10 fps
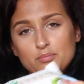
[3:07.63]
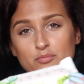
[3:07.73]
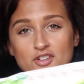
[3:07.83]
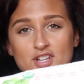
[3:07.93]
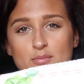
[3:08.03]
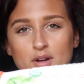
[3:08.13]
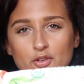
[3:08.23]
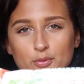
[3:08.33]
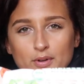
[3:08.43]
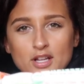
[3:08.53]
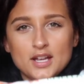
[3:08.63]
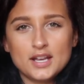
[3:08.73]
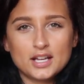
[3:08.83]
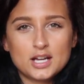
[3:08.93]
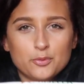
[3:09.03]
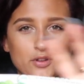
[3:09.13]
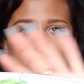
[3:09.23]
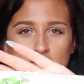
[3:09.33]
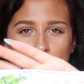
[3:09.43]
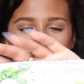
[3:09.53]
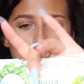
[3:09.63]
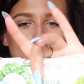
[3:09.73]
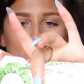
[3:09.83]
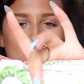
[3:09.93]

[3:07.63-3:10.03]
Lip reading: vegan mozzarella, and it comes in like this,